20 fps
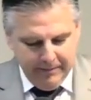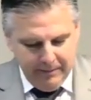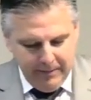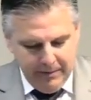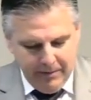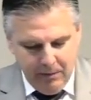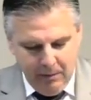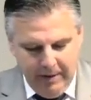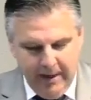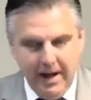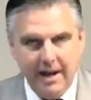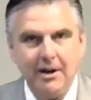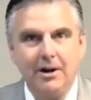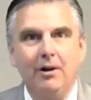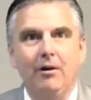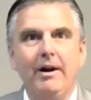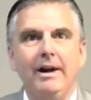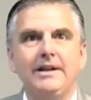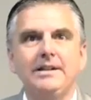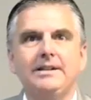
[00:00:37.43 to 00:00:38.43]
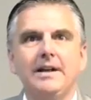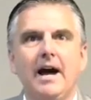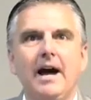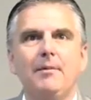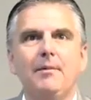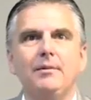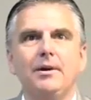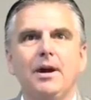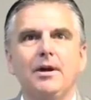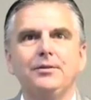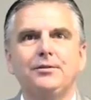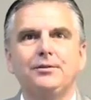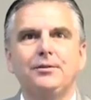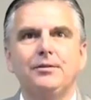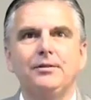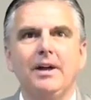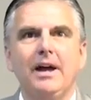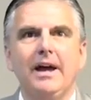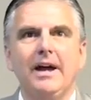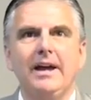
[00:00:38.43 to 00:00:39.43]
We had a great time
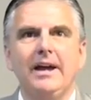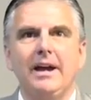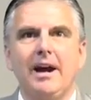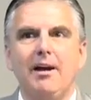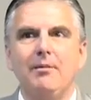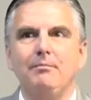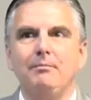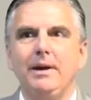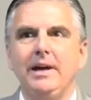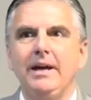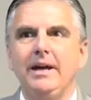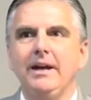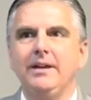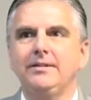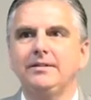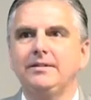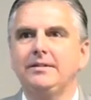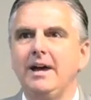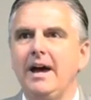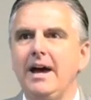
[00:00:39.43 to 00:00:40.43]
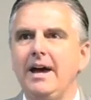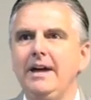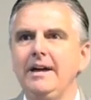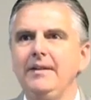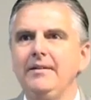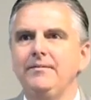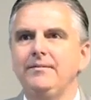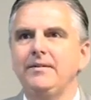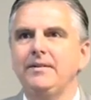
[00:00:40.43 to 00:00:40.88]
yesterday at our men's day